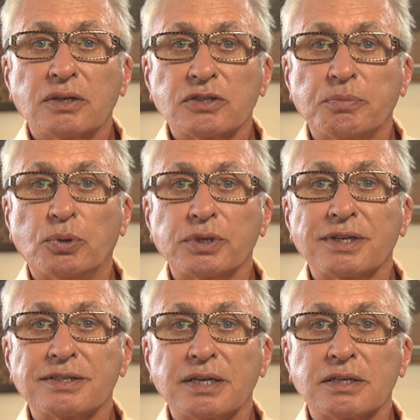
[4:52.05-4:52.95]

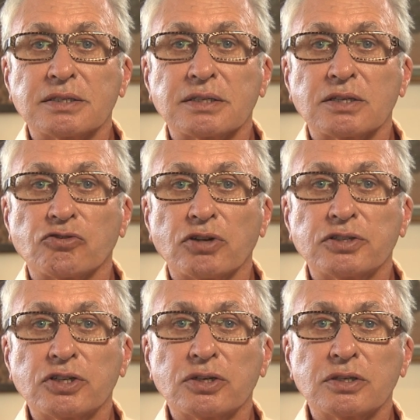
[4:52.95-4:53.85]
supporting sentences and
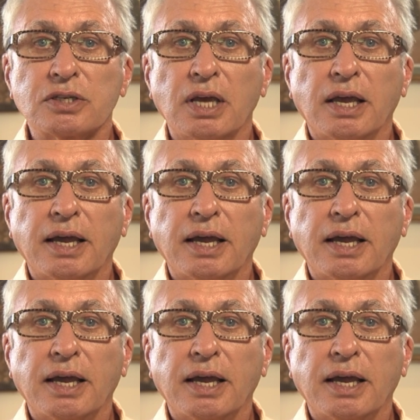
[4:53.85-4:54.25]
transitions,